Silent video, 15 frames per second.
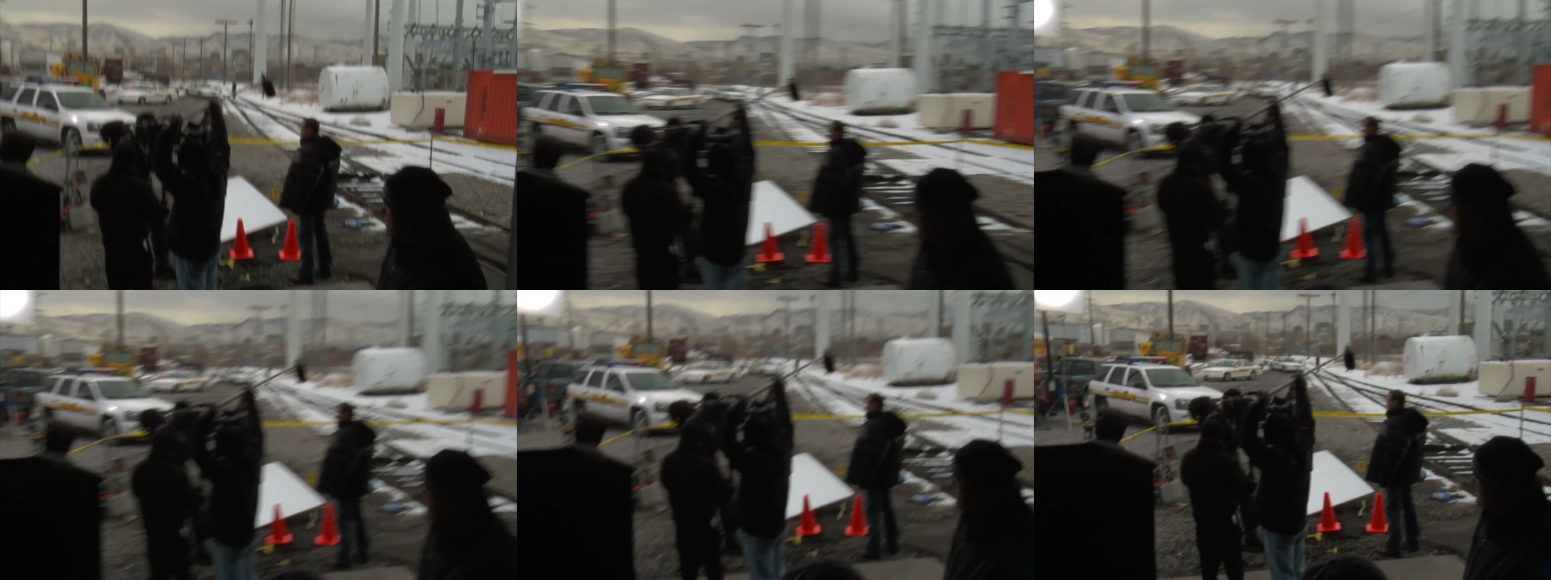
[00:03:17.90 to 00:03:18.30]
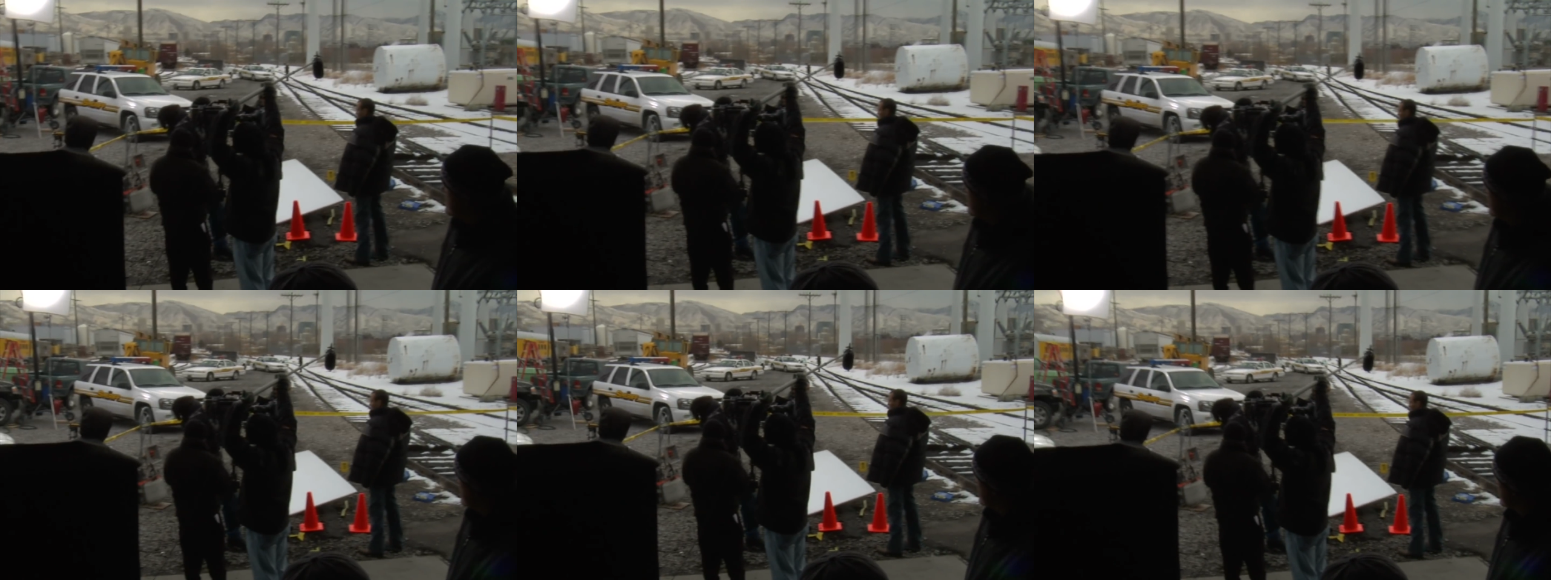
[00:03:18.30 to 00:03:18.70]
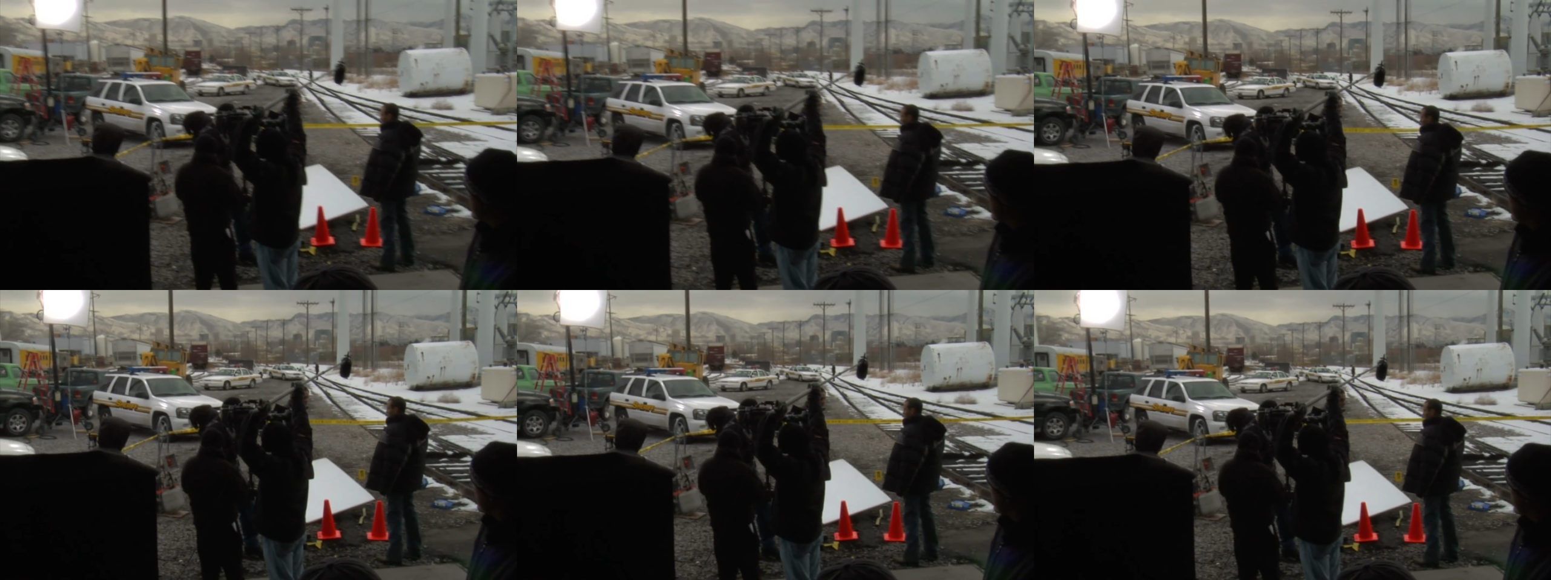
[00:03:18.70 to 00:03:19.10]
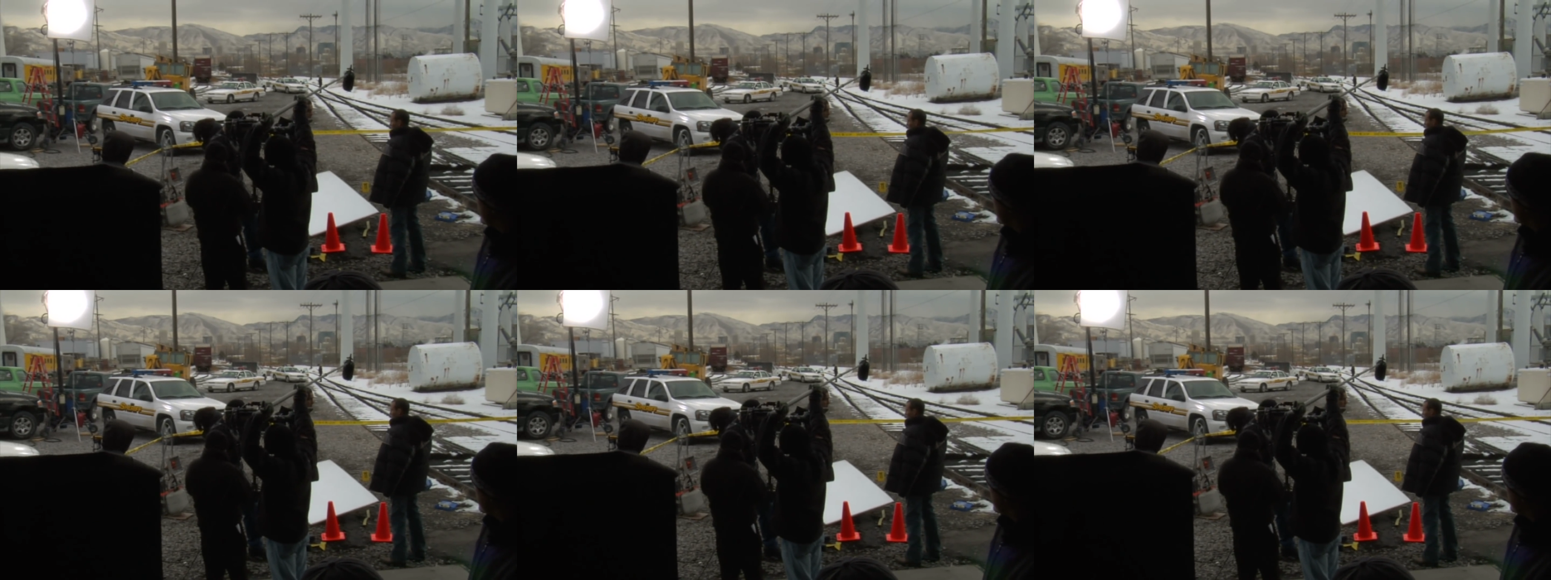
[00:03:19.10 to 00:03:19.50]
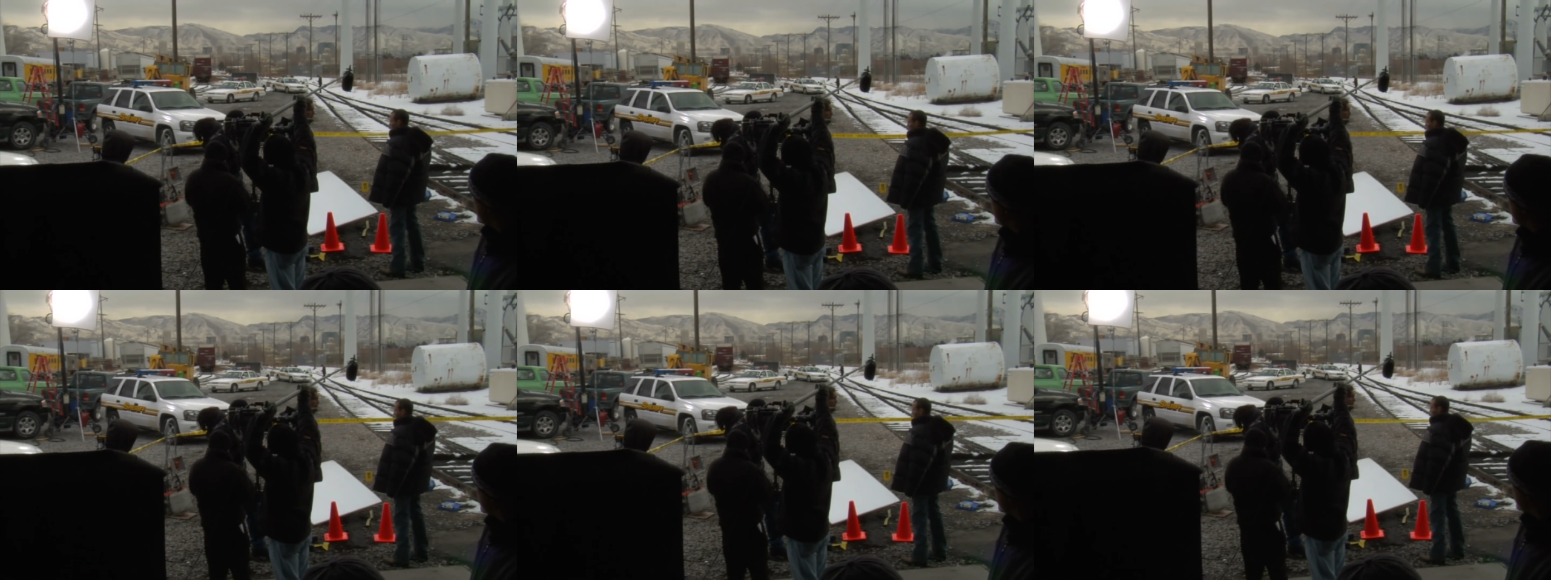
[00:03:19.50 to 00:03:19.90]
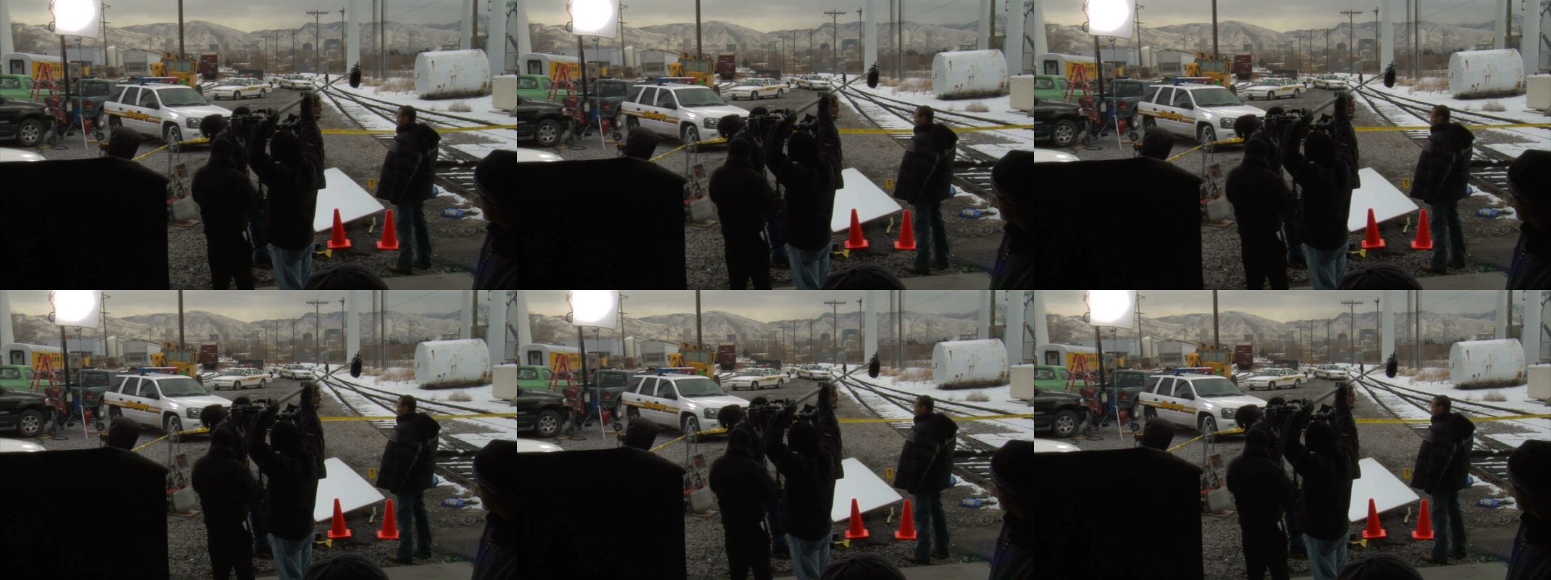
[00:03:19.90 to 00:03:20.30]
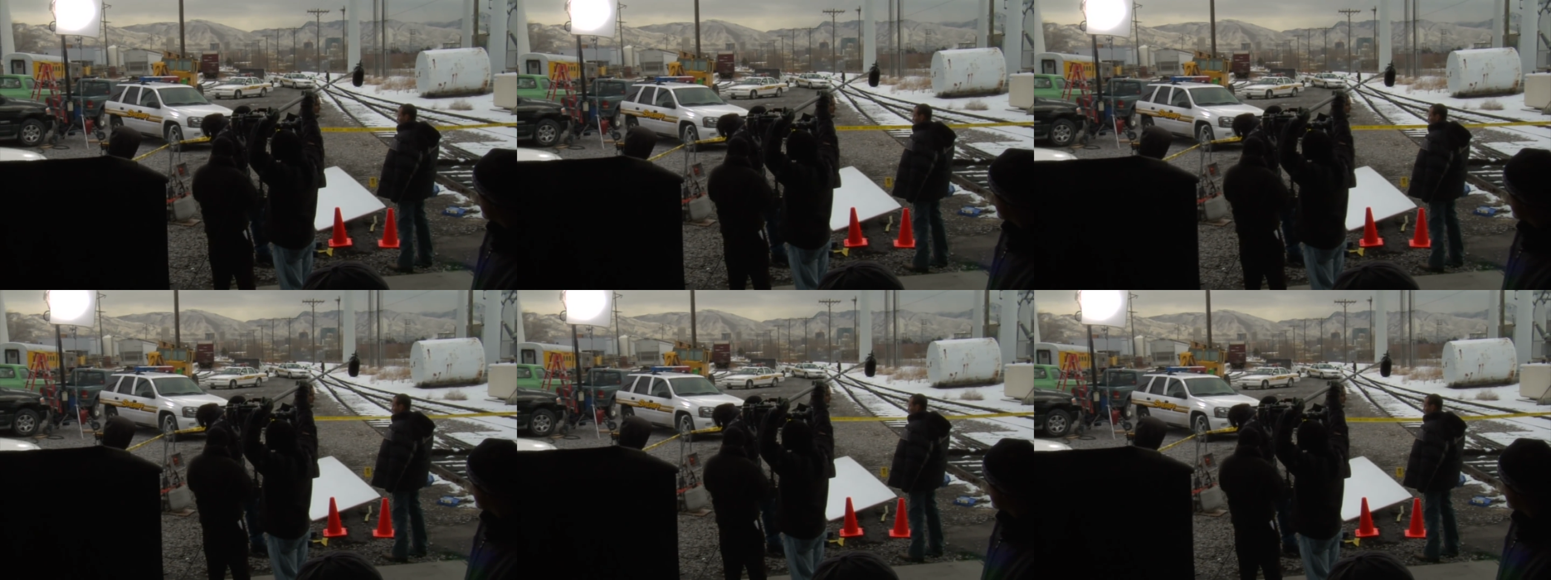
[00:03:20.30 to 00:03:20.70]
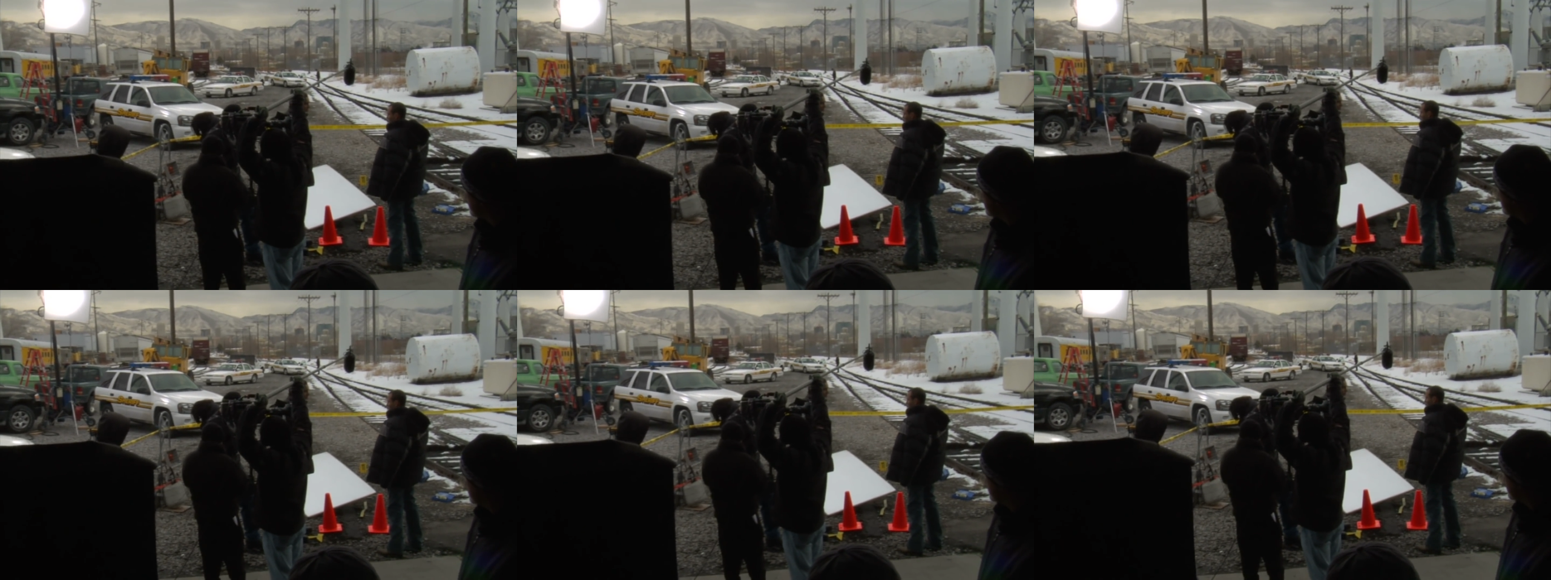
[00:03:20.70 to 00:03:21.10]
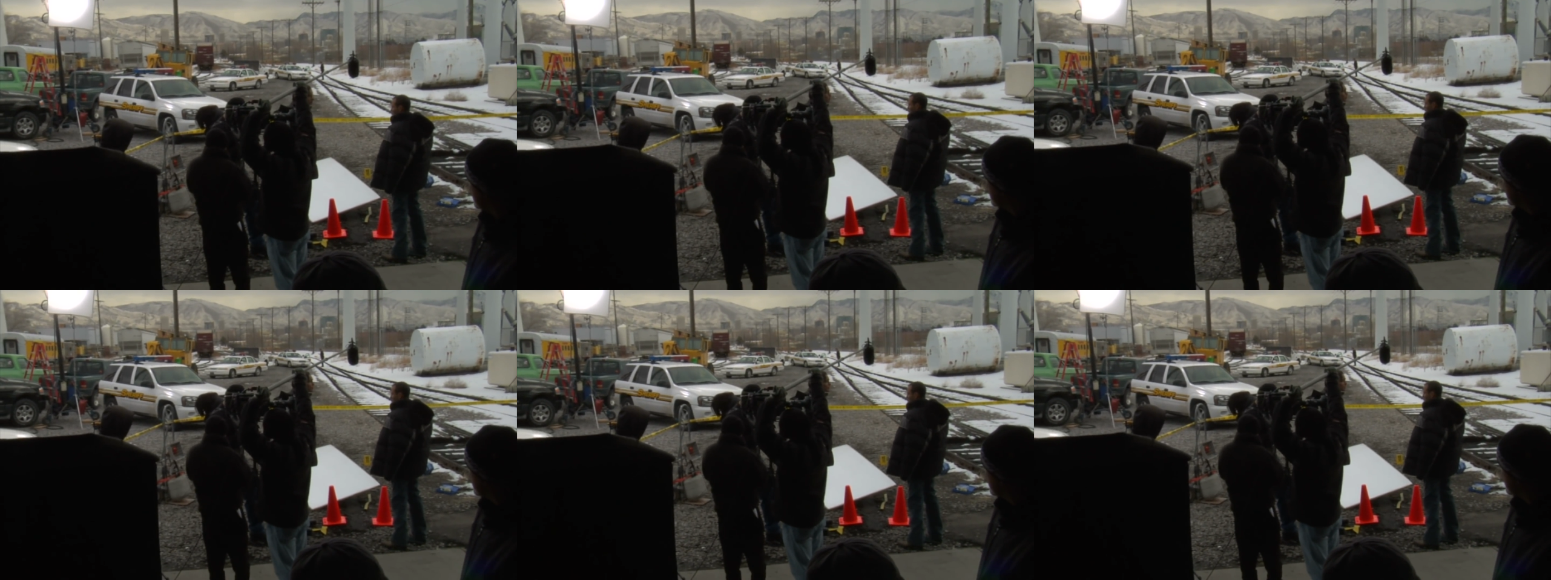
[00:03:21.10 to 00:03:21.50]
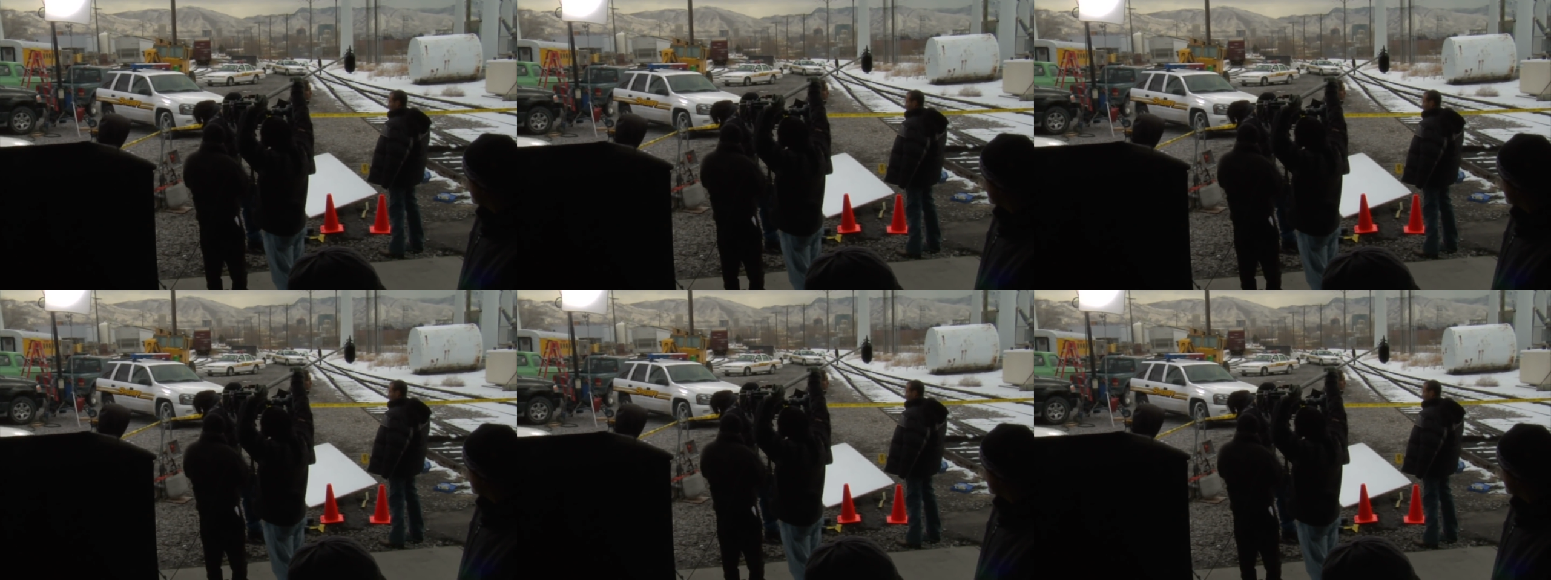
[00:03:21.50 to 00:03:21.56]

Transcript: (no speaker visible)